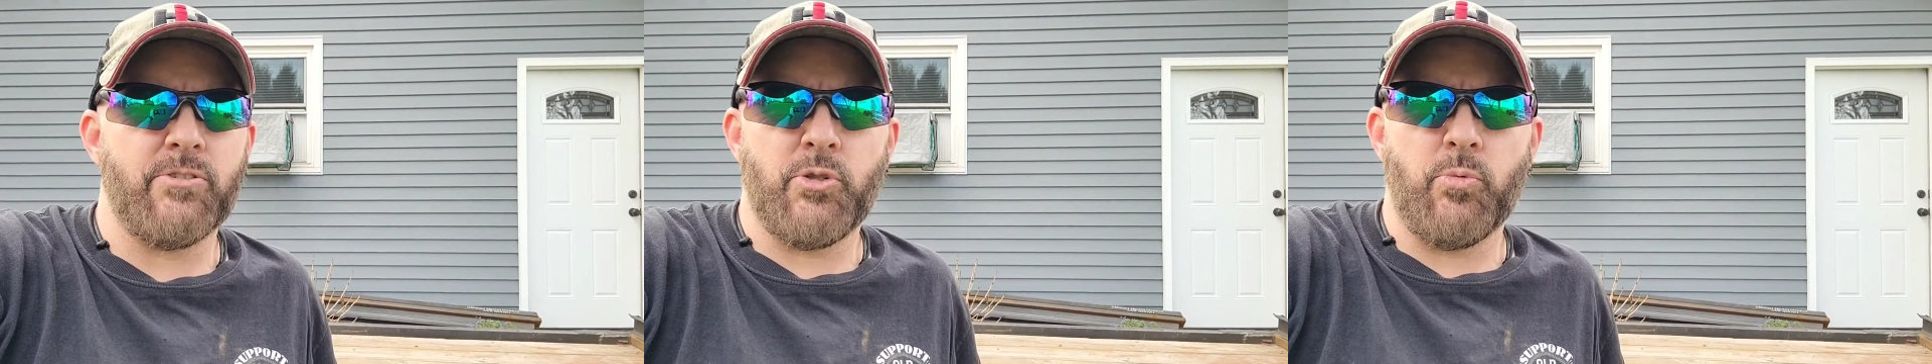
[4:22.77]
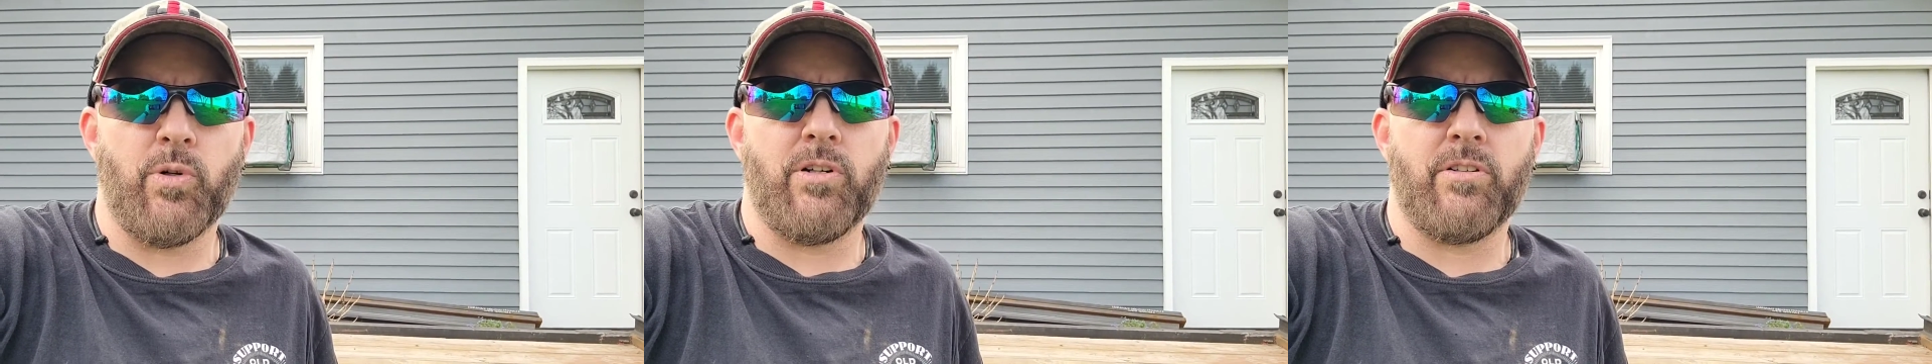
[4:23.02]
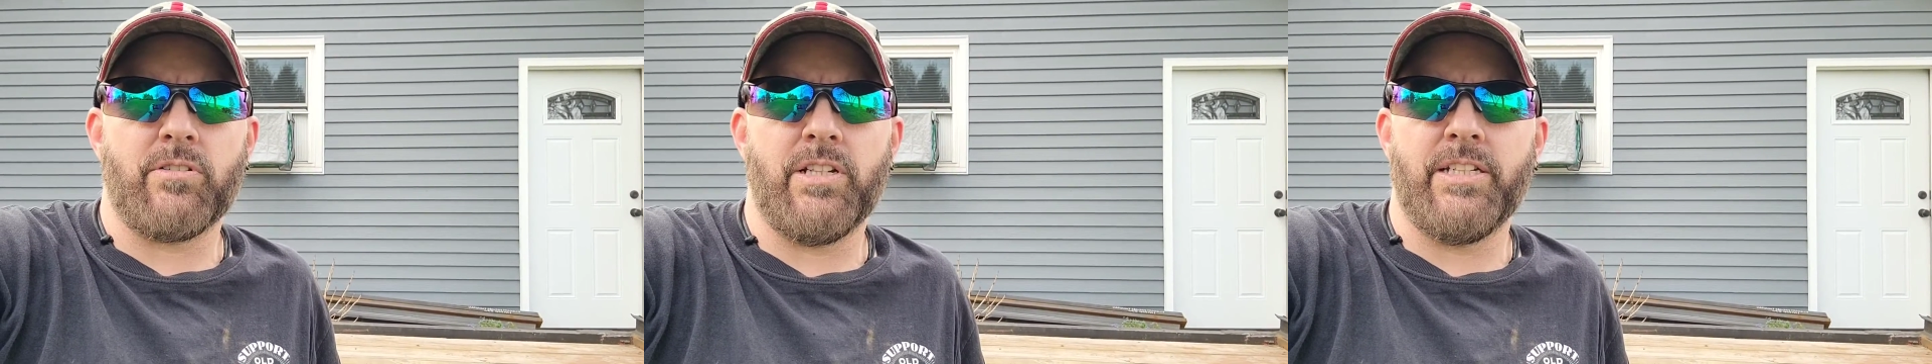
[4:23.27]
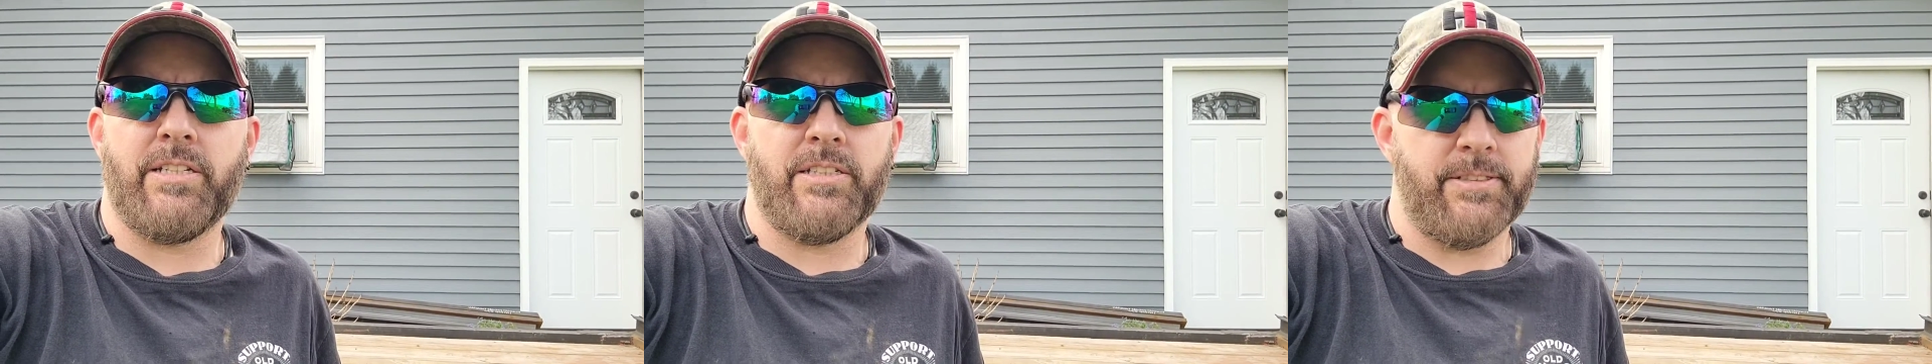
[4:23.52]
to work,
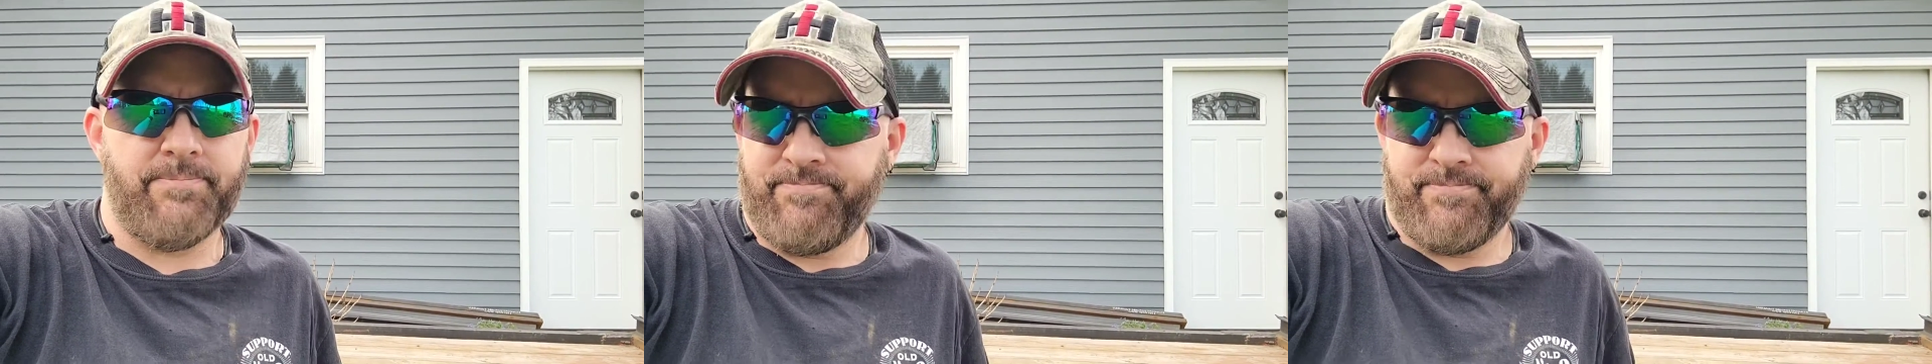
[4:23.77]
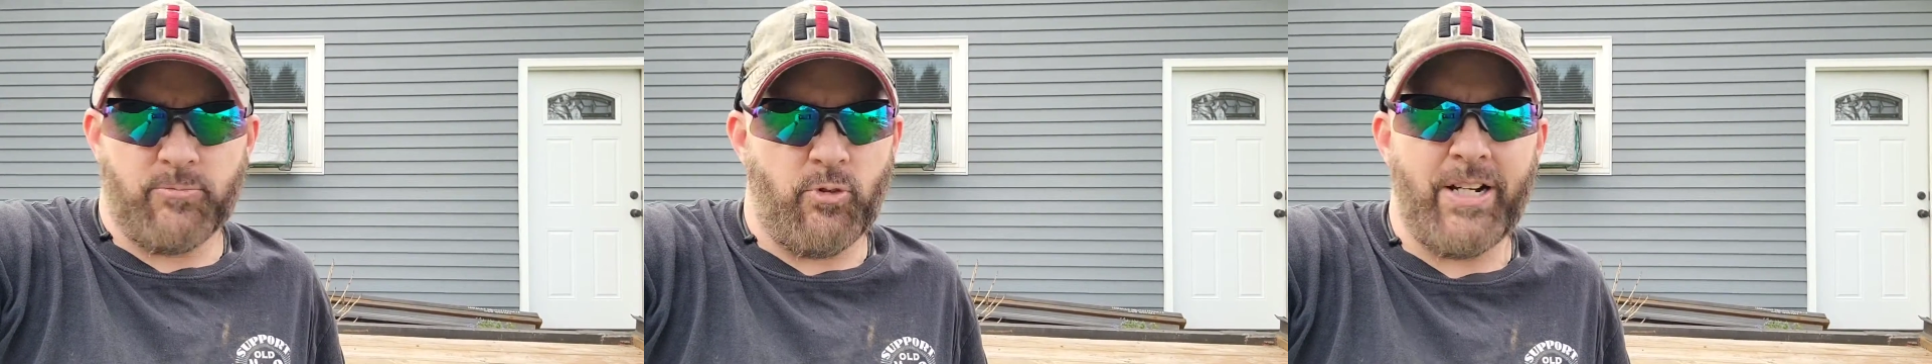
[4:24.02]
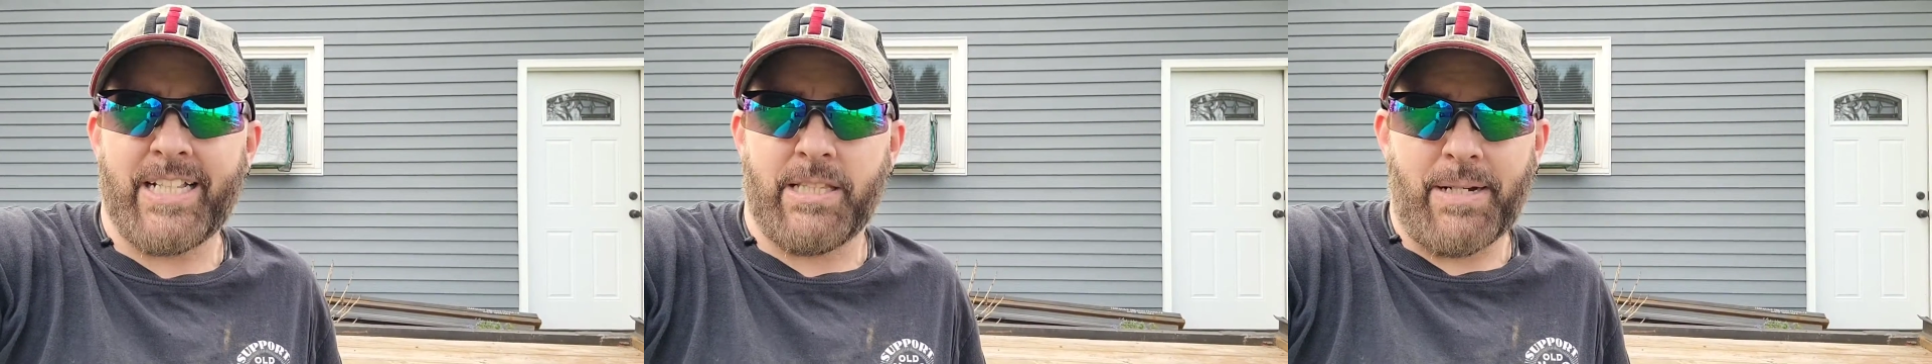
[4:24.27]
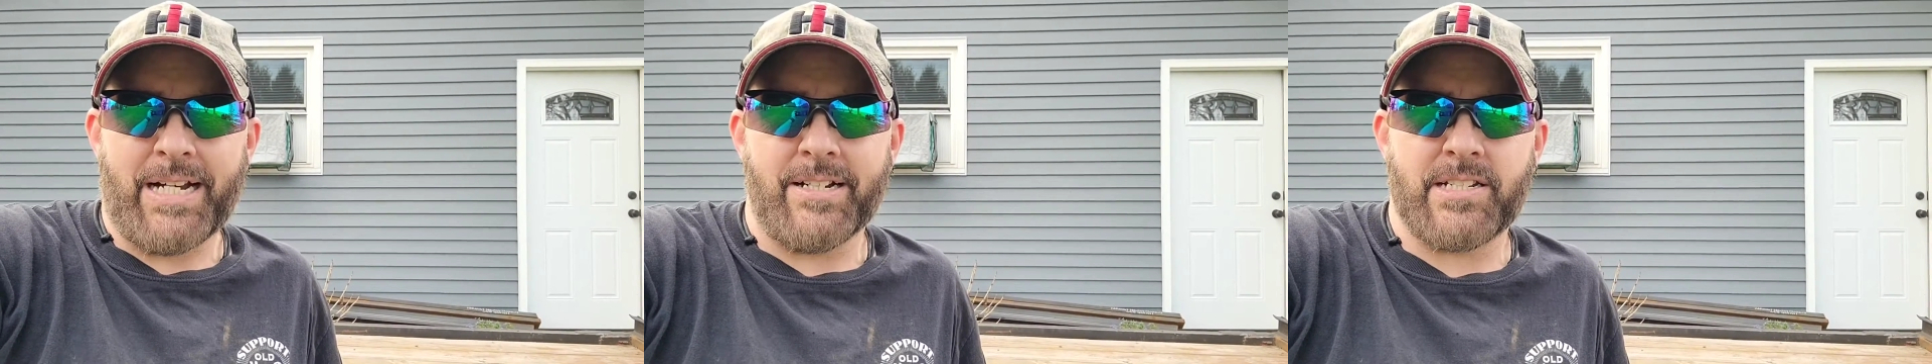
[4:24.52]
like right out the
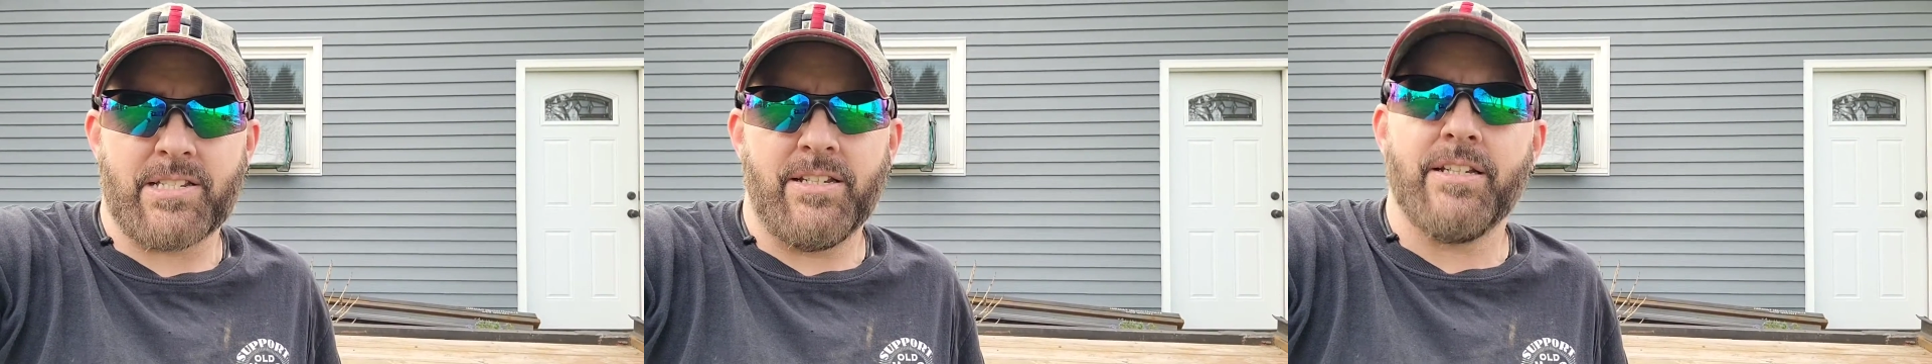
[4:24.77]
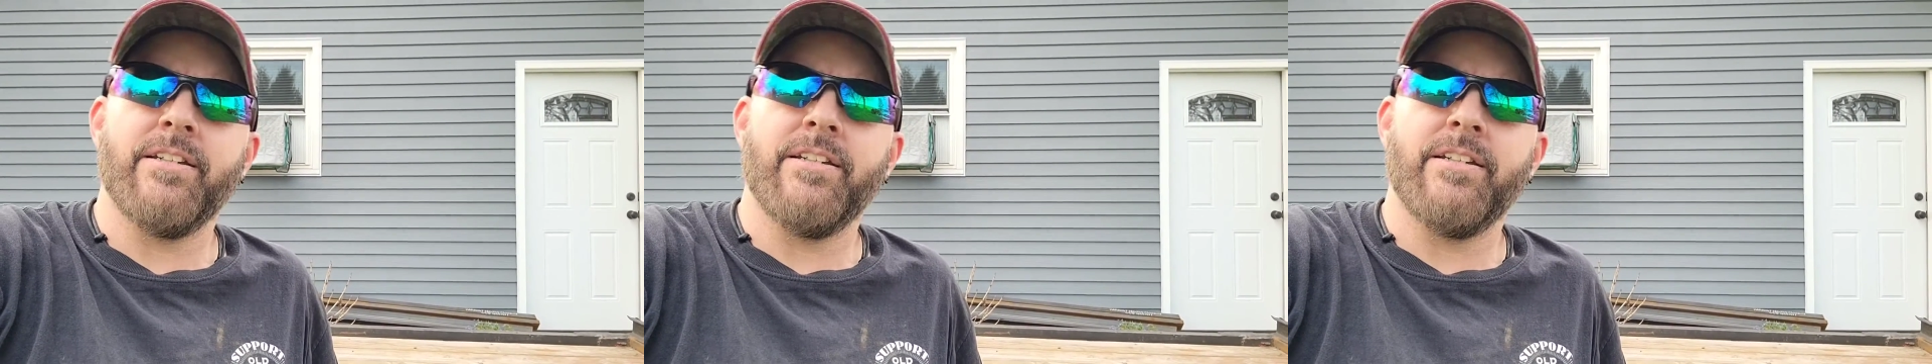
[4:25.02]
box,